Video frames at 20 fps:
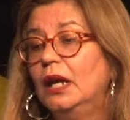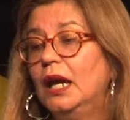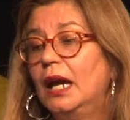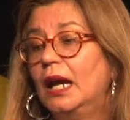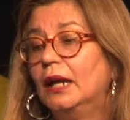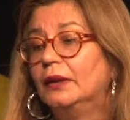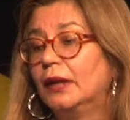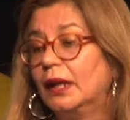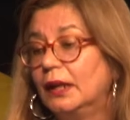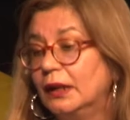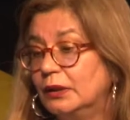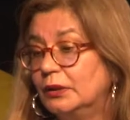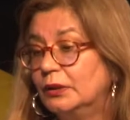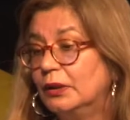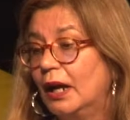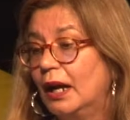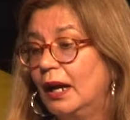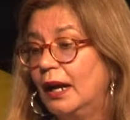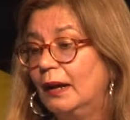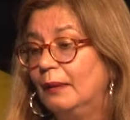They
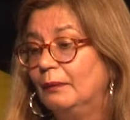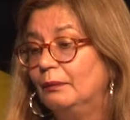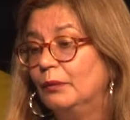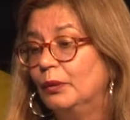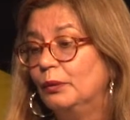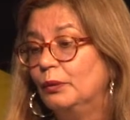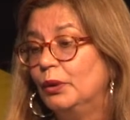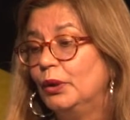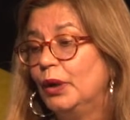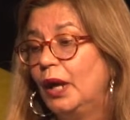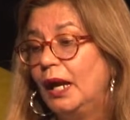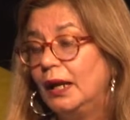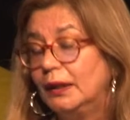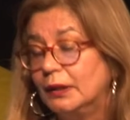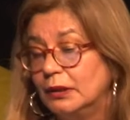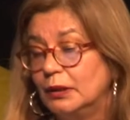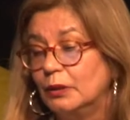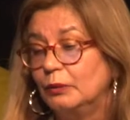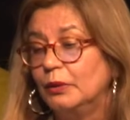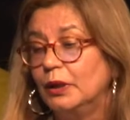had
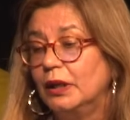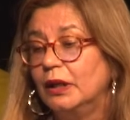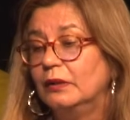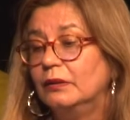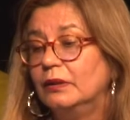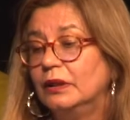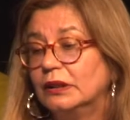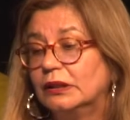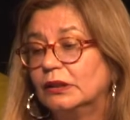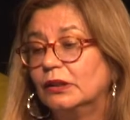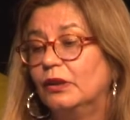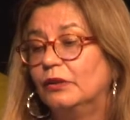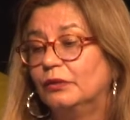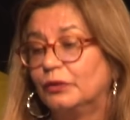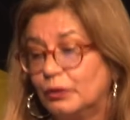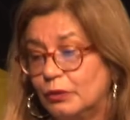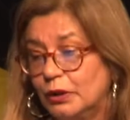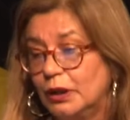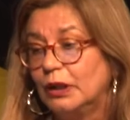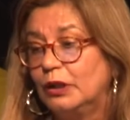an awareness of
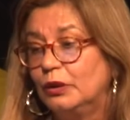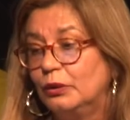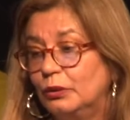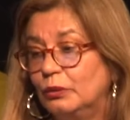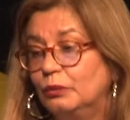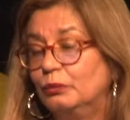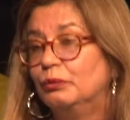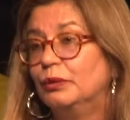critical